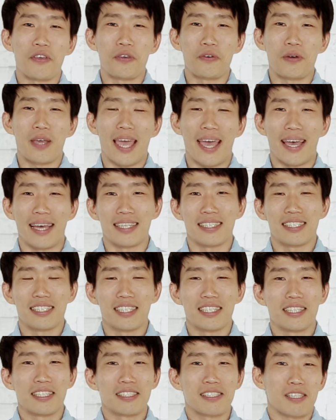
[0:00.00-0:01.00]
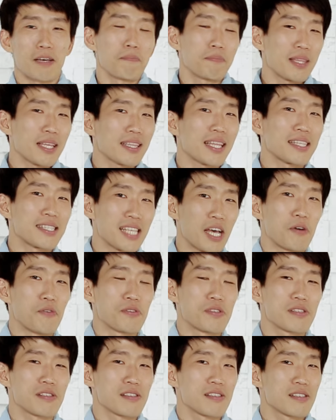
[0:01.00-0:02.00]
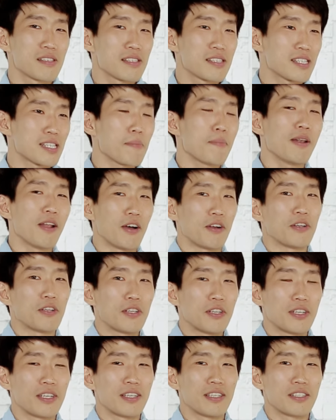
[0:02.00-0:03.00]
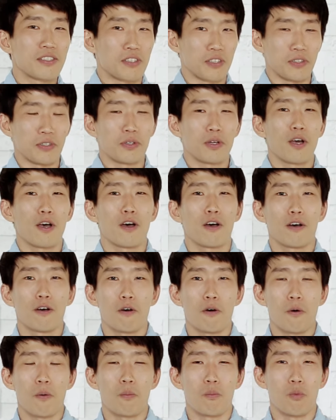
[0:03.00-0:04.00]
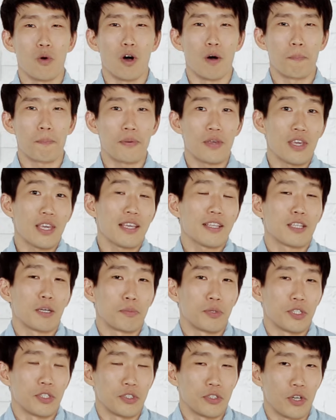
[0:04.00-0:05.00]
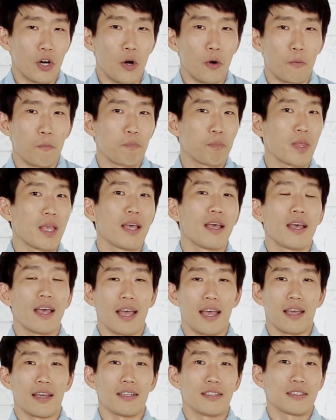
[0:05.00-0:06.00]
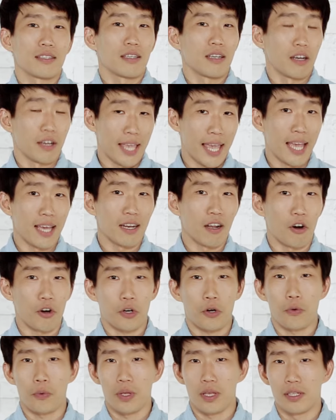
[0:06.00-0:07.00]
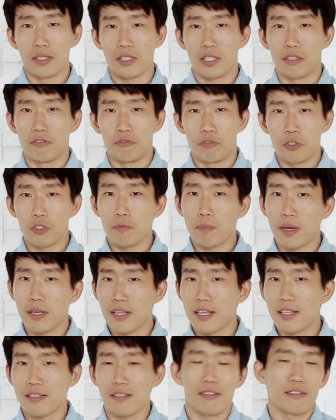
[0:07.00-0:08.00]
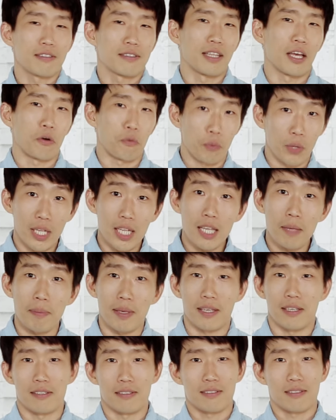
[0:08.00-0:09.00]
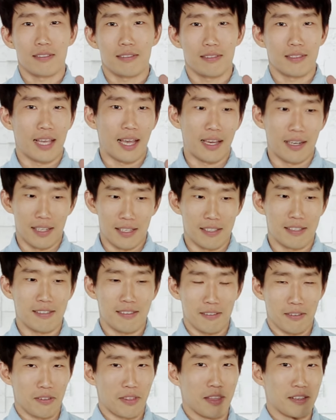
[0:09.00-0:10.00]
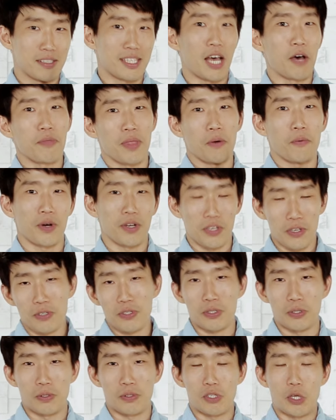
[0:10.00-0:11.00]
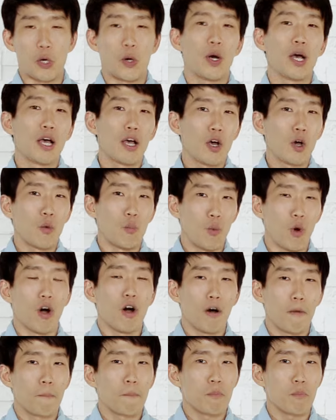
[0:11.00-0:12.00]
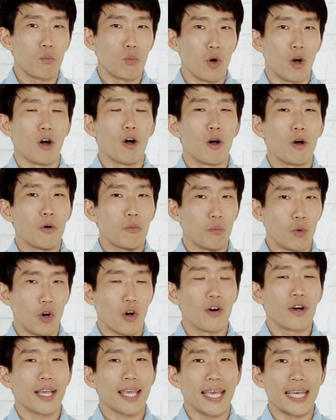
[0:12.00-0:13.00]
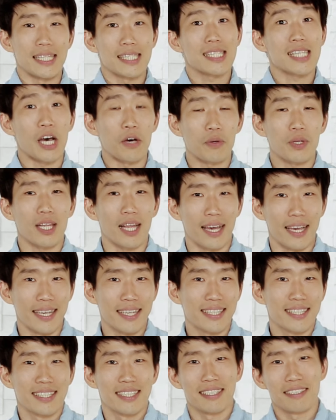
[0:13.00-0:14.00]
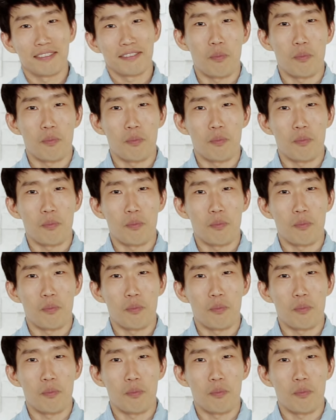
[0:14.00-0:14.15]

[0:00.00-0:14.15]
you get something that sounds similar to bo, BWO. And again, are Koreans confused by this? Not really, because that is the sound that we're used to. So mo, mo, mo can sound like